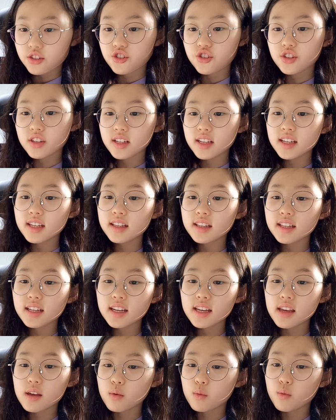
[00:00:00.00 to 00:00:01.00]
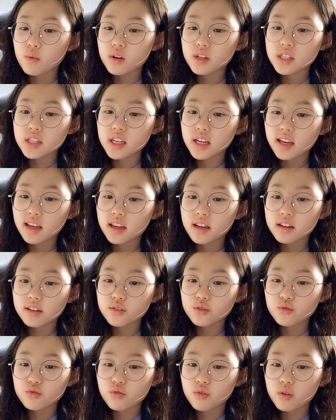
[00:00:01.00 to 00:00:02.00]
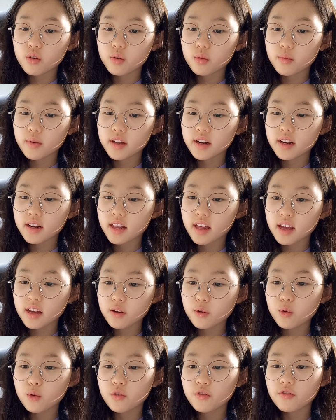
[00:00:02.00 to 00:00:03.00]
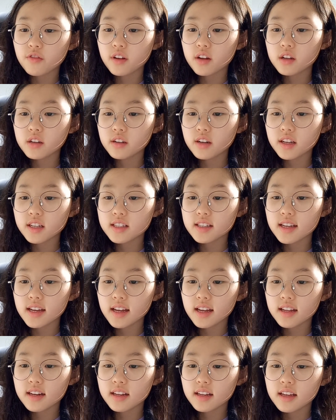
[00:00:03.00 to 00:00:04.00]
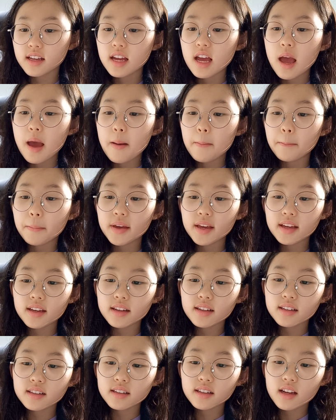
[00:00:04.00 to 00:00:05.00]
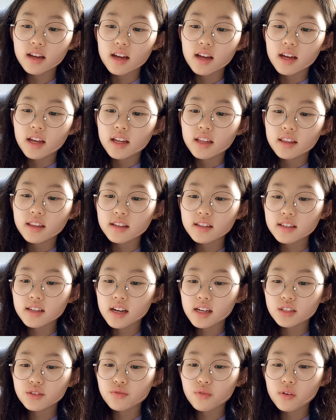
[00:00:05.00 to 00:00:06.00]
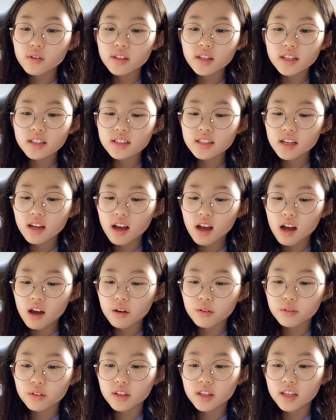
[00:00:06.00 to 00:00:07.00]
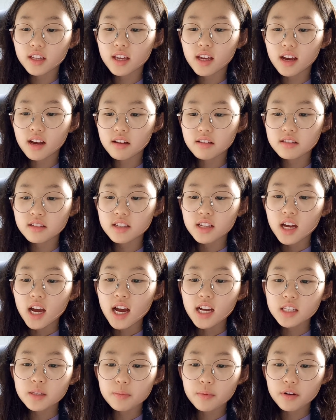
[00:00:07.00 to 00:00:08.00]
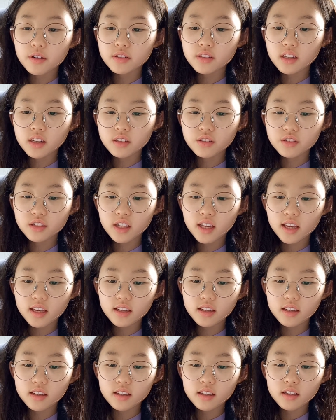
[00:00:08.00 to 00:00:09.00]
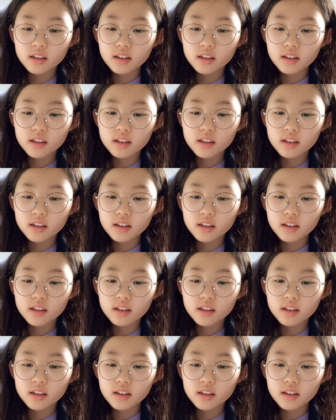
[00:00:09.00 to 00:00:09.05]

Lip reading: Licken, Licken was taking a stroll when an acorn fell on his head. Bing! The sky's falling down, he yelled. I'd better tell the king.